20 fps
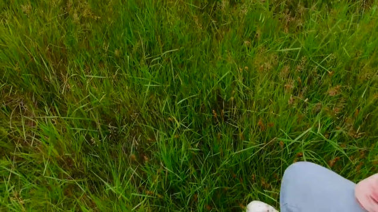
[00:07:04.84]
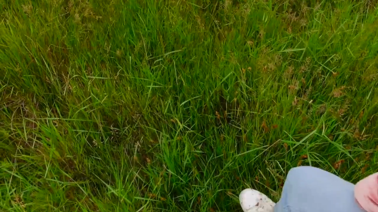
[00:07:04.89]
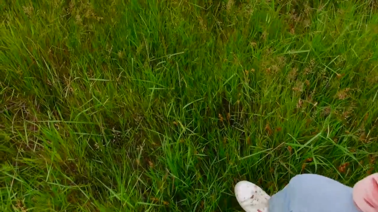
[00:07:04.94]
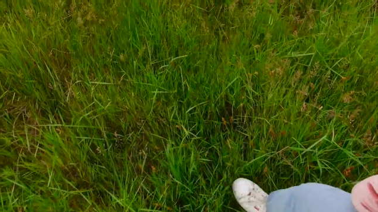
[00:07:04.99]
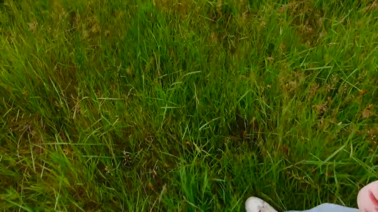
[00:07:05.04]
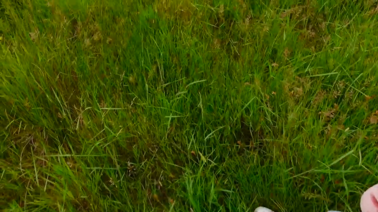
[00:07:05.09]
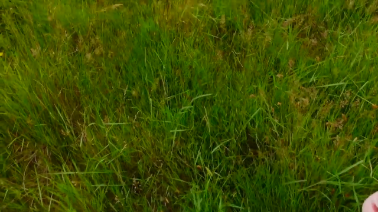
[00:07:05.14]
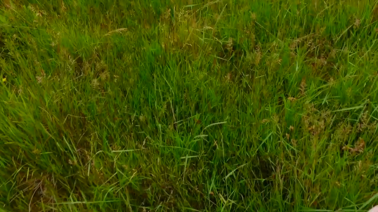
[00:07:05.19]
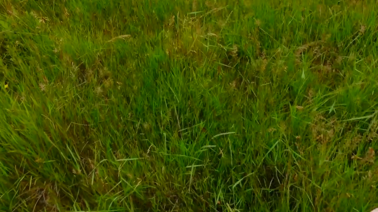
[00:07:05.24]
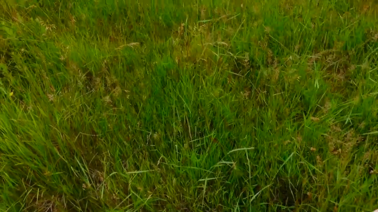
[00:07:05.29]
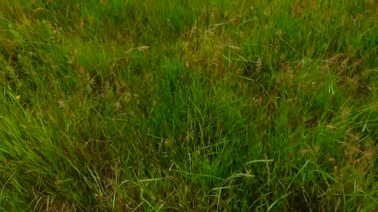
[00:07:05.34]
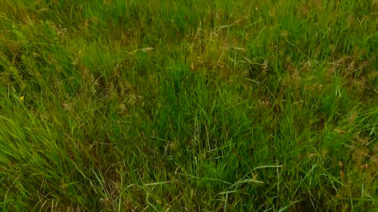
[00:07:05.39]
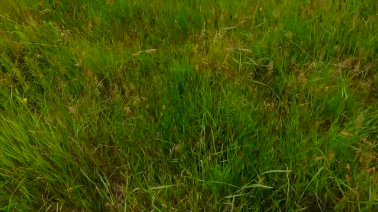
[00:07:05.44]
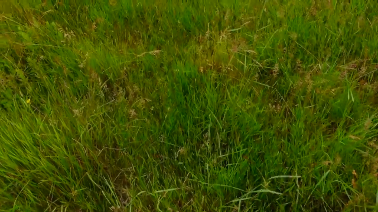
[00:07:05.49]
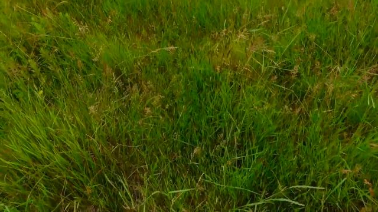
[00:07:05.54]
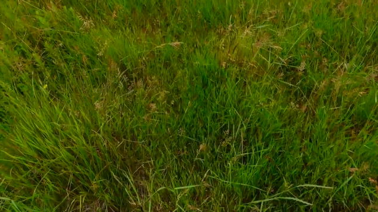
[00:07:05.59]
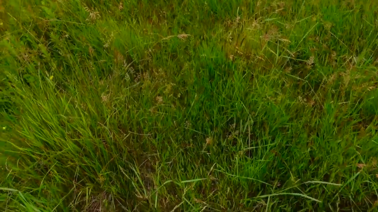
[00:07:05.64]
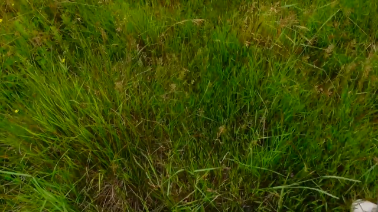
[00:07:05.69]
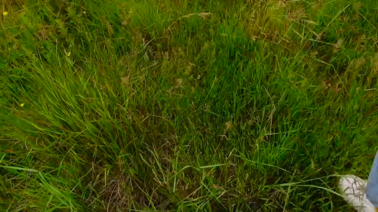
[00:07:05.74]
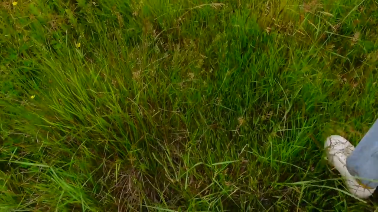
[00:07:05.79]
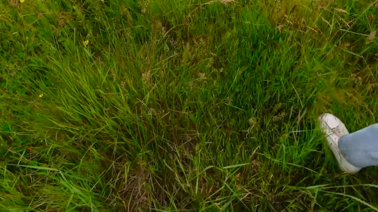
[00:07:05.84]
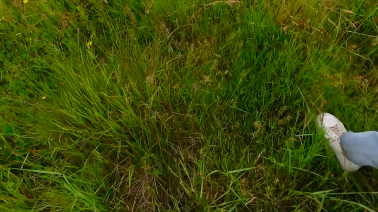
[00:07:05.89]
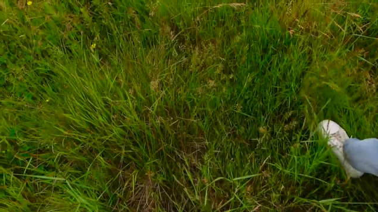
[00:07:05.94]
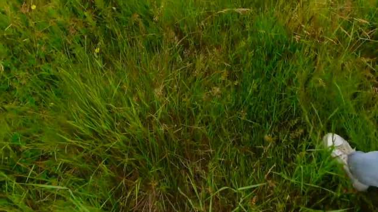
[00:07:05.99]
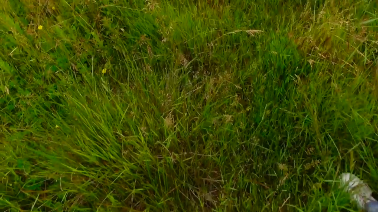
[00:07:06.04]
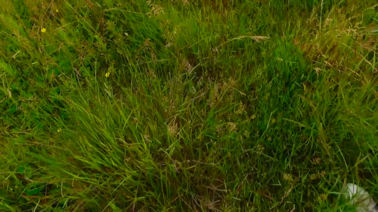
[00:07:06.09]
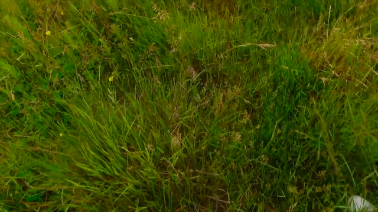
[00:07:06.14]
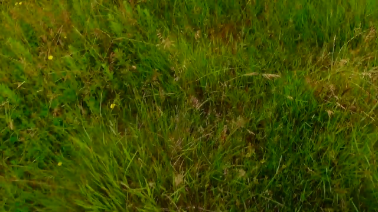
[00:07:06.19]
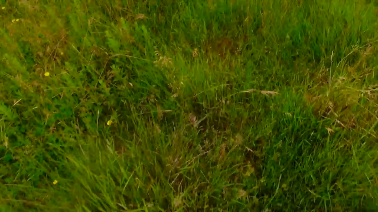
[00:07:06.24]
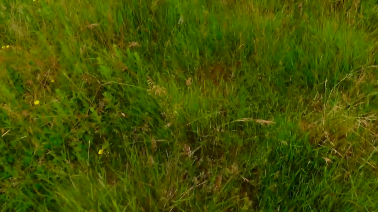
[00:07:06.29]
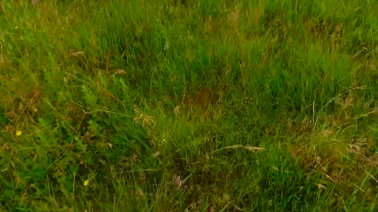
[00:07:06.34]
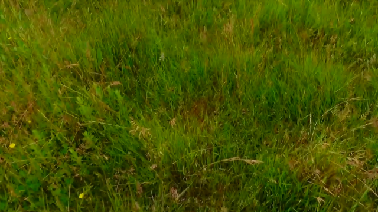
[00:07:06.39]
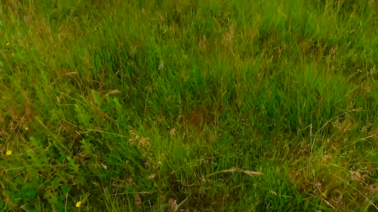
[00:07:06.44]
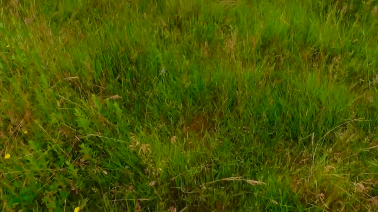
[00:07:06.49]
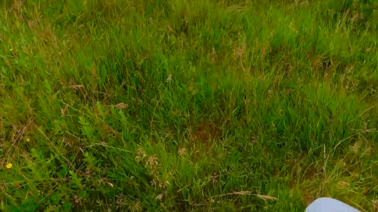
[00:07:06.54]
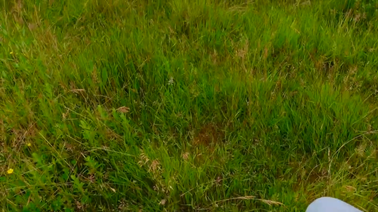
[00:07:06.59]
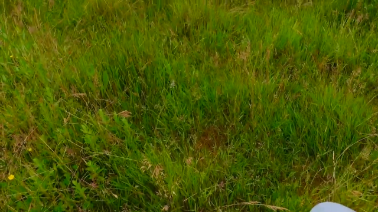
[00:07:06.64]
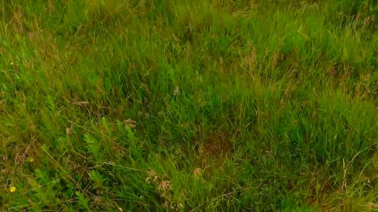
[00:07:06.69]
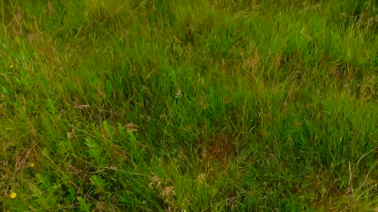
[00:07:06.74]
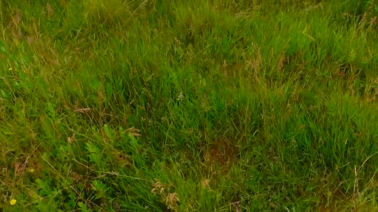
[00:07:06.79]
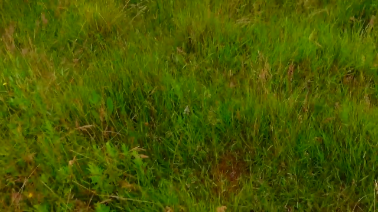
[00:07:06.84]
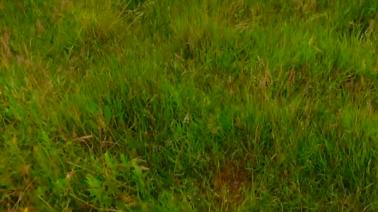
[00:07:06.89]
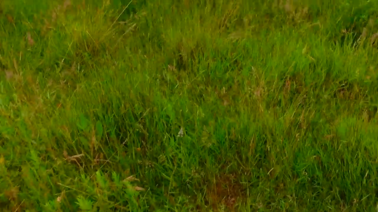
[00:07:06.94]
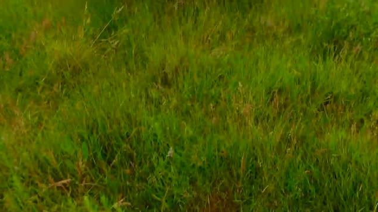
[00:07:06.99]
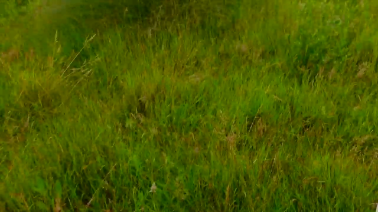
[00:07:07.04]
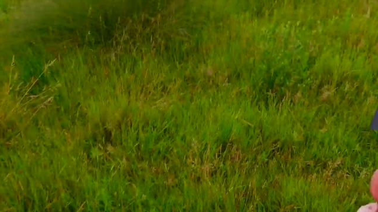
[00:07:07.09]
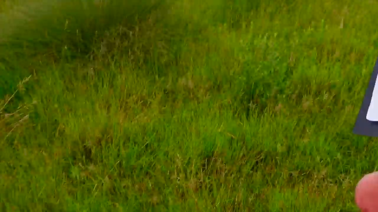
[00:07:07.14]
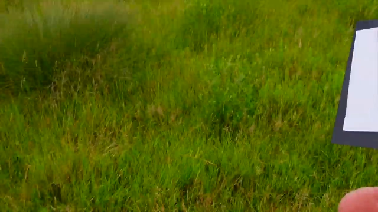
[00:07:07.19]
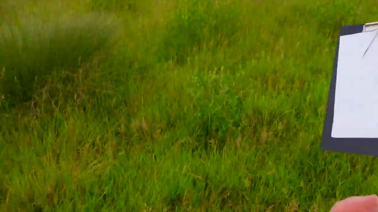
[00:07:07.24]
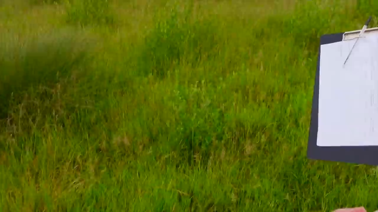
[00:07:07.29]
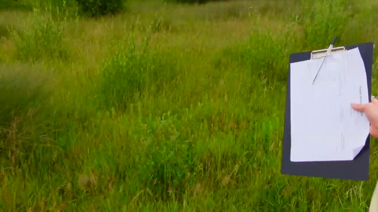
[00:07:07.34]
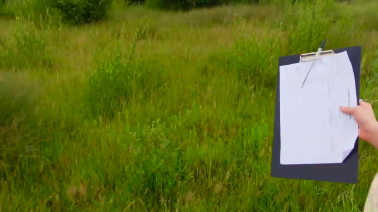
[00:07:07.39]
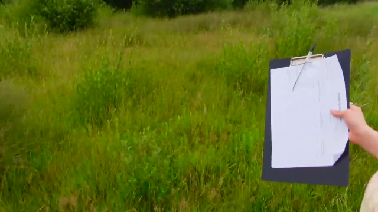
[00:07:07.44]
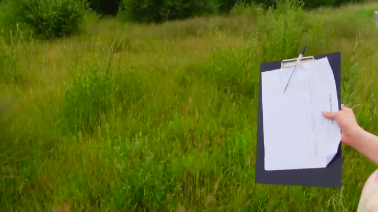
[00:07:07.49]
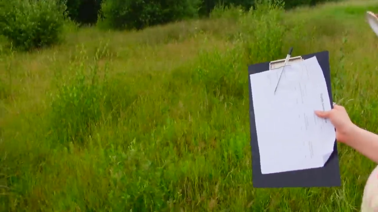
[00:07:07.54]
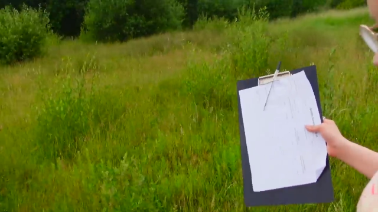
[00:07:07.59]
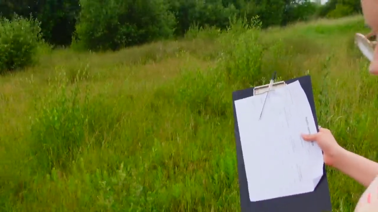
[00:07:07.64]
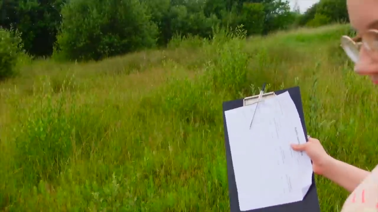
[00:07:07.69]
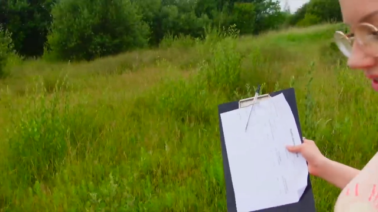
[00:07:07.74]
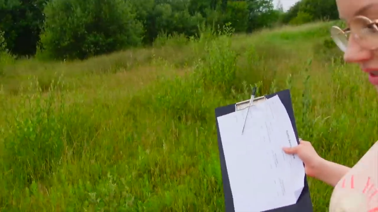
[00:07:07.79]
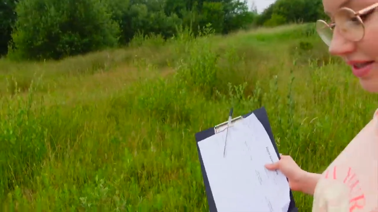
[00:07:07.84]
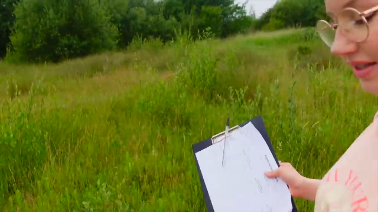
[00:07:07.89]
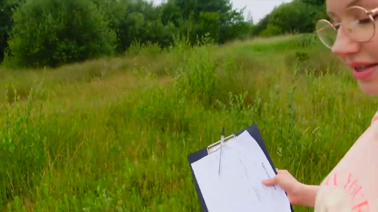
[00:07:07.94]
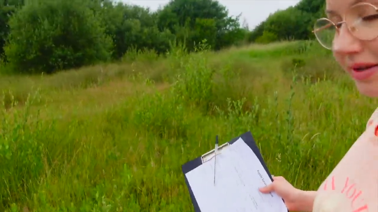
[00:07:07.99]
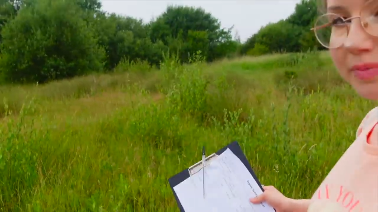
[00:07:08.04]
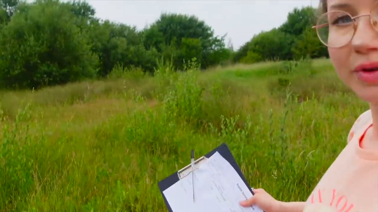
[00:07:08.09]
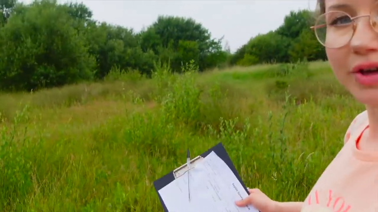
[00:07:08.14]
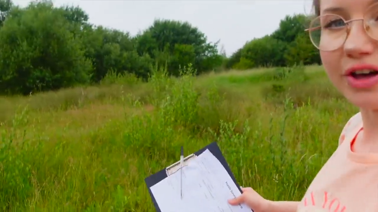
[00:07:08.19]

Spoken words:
Nobody's mouth can be seen.